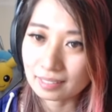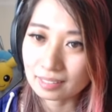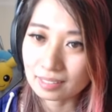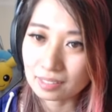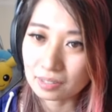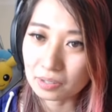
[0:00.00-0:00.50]

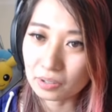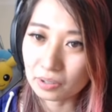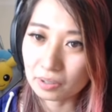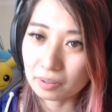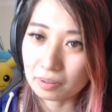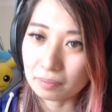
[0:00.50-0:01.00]

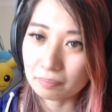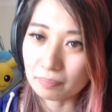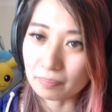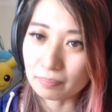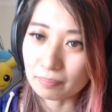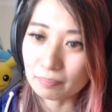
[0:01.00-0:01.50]
the
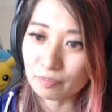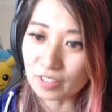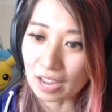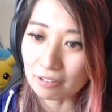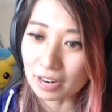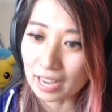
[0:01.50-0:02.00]

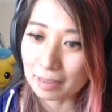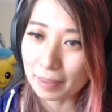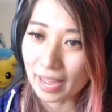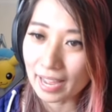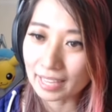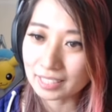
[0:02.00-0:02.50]
flower eye
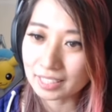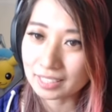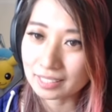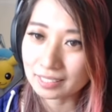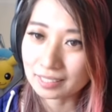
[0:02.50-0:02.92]
patch.